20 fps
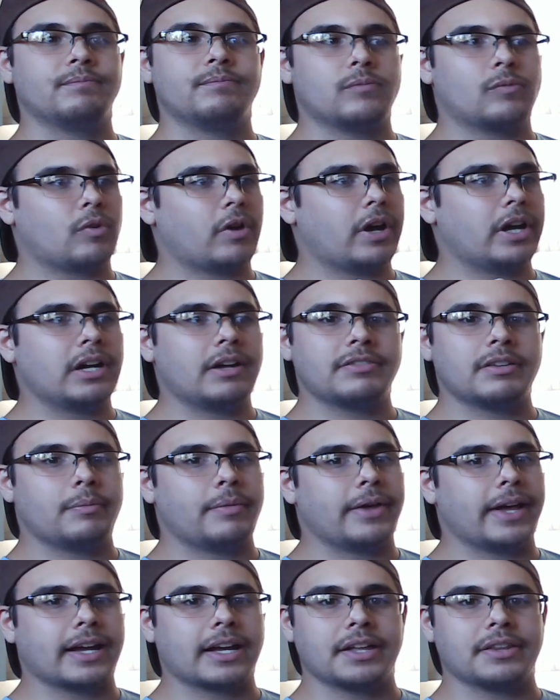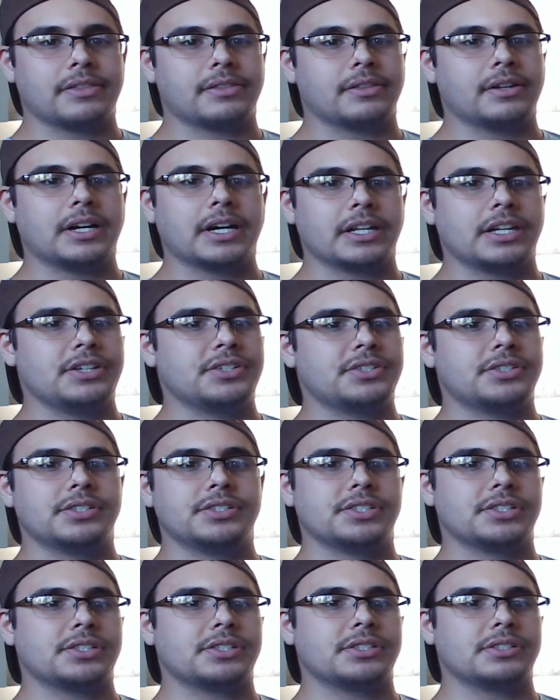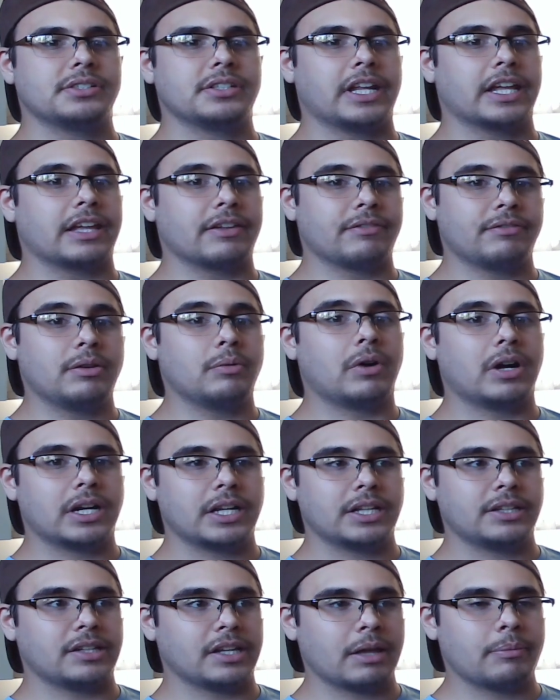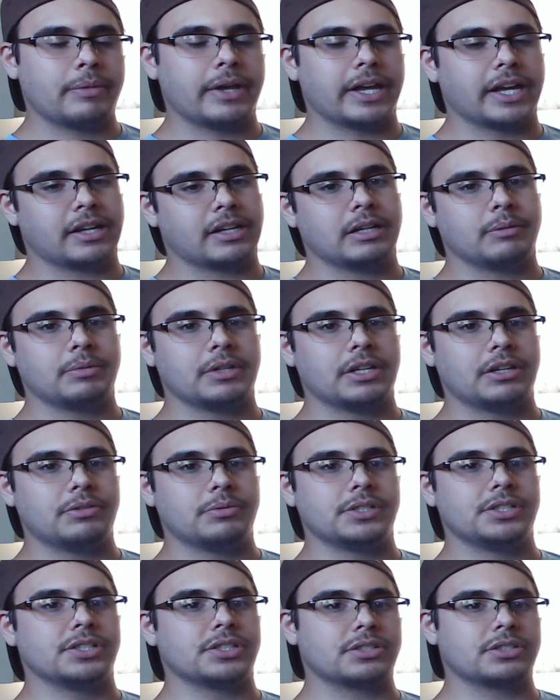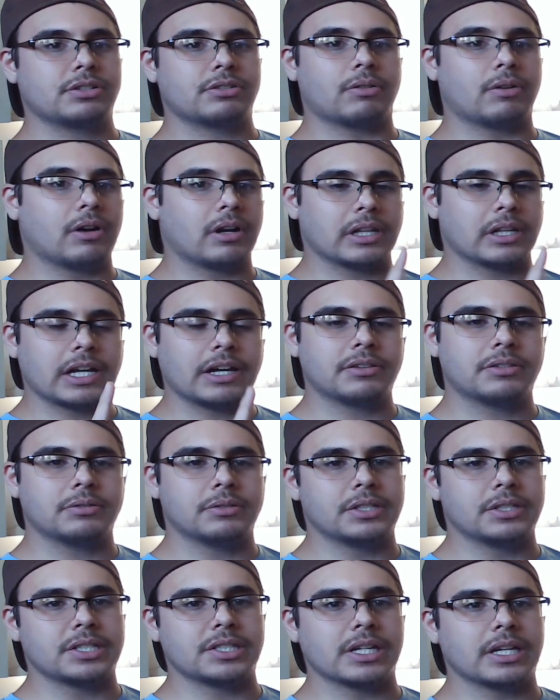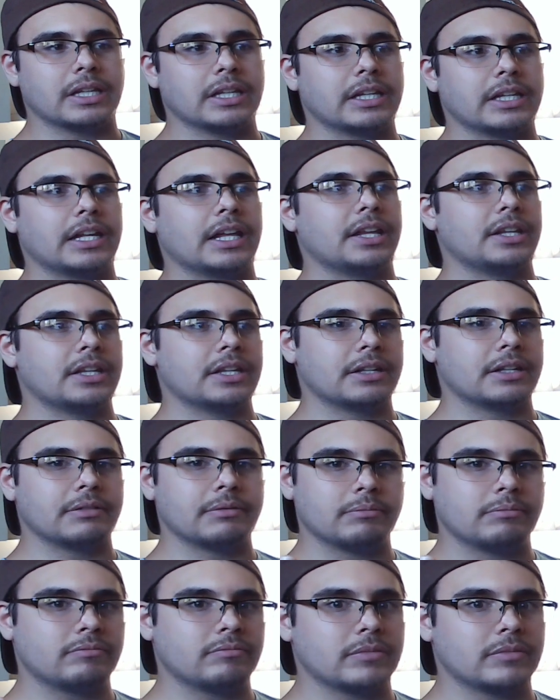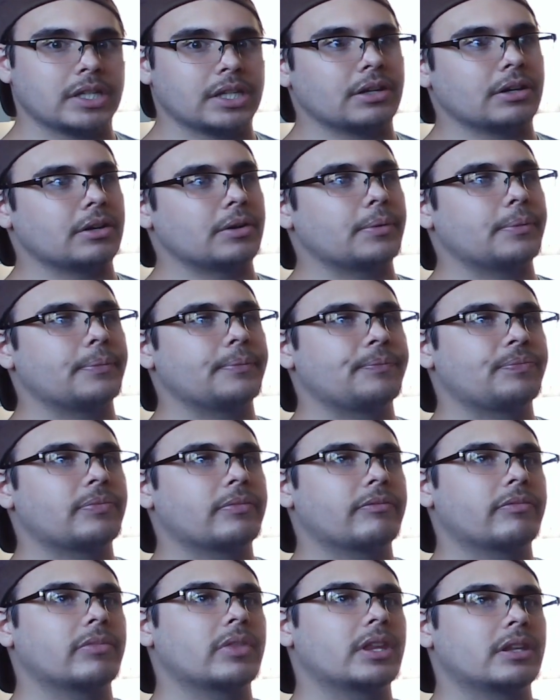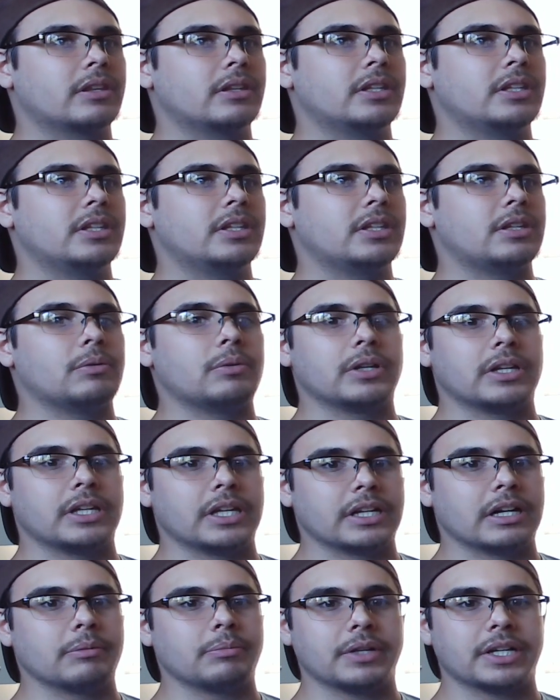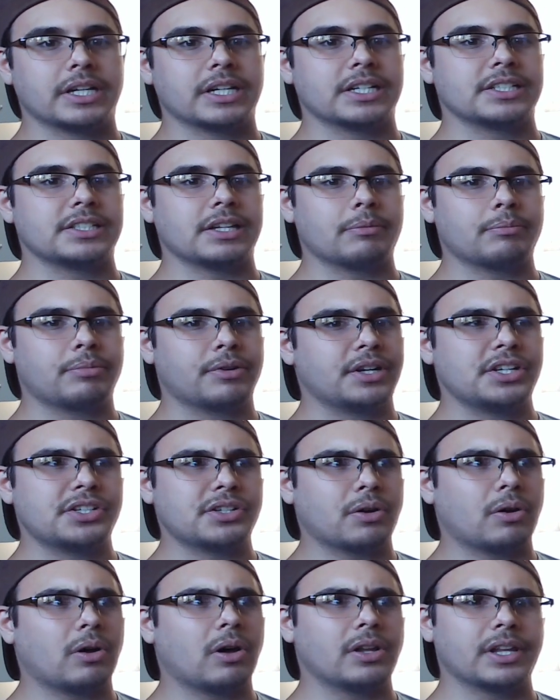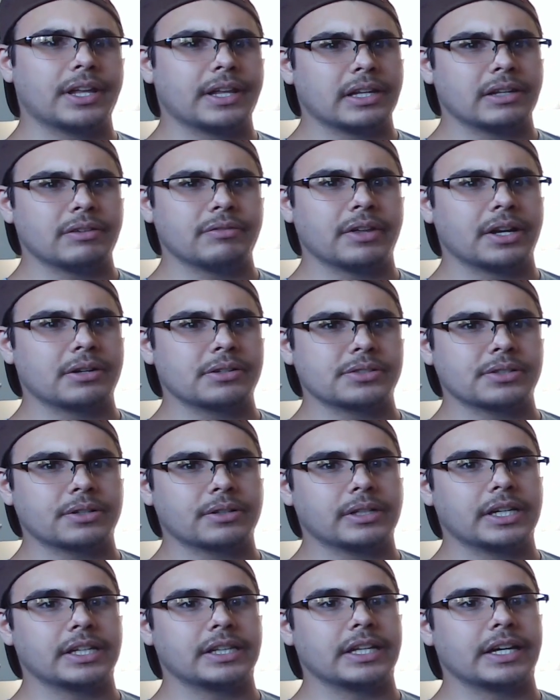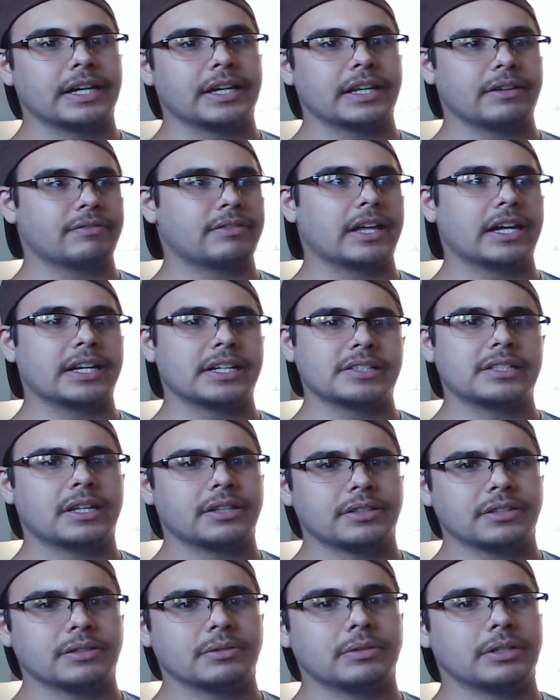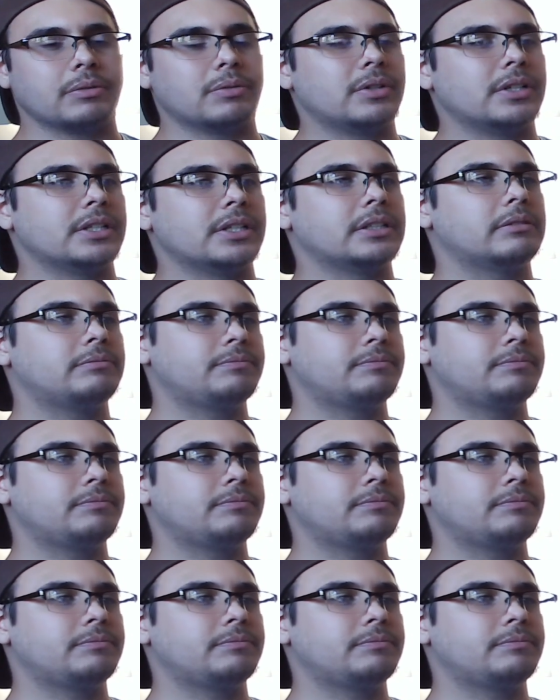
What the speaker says: Right off the back, I thought he should just, like, if he wanted to get back up, he would just crawl out through the ceiling and then, you know, he would get up. Because I'm pretty sure all the elevators are like that, if that is not the only one.